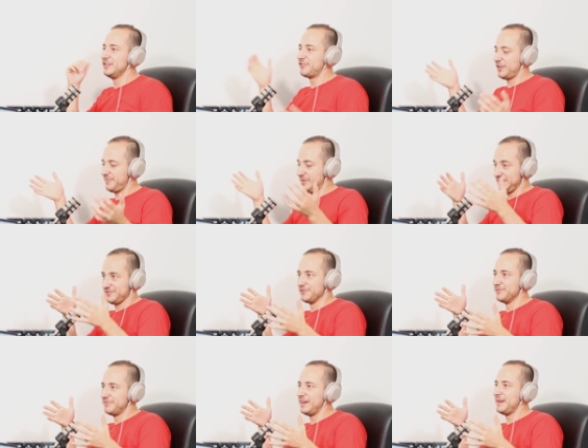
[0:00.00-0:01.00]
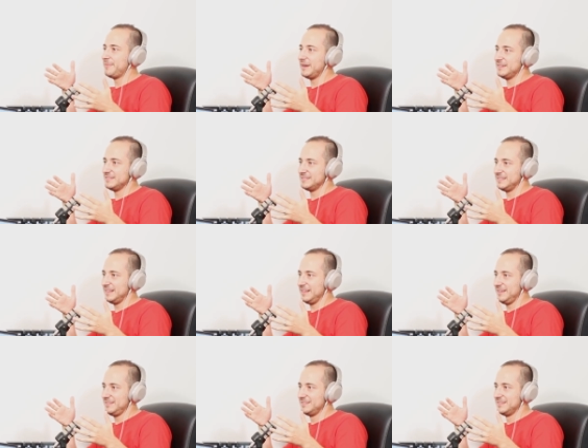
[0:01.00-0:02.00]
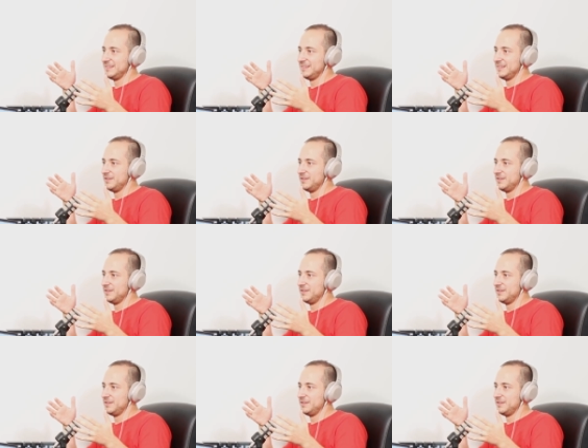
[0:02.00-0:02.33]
you're trying to bring two fan bases together. Yep.